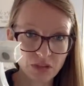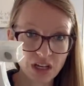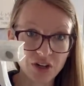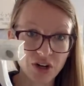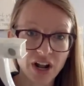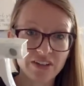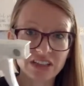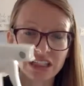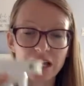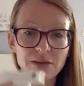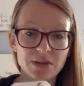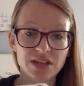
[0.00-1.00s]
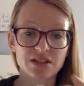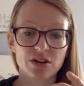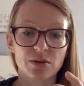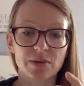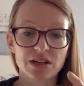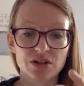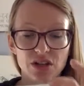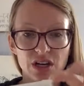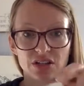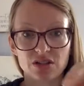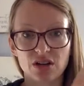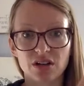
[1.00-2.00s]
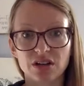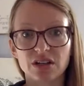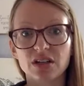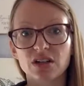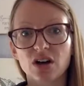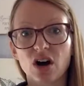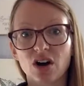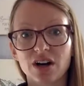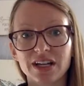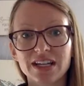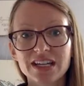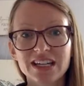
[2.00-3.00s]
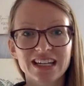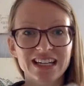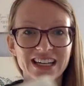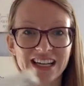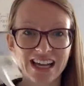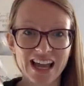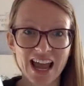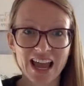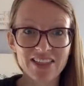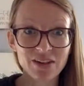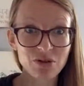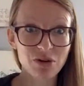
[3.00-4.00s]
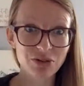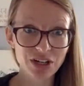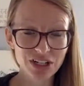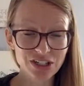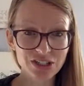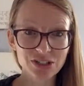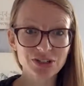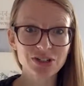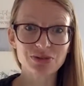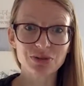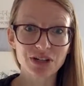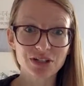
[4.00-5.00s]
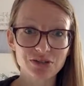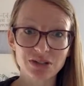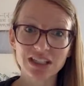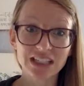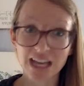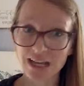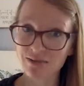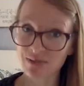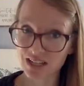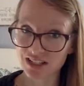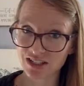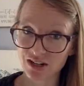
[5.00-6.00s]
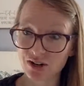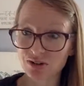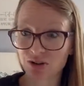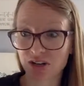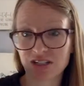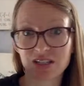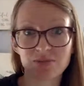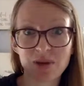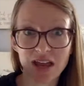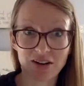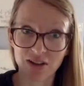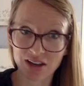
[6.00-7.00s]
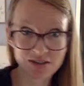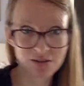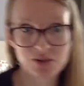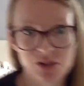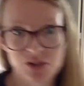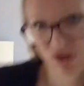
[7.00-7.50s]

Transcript: You're gonna have a light mist, and you're gonna make sure that it's on. And then what we're gonna do is we're gonna do a light mist on Gracie's bed, okay? So I'm gonna show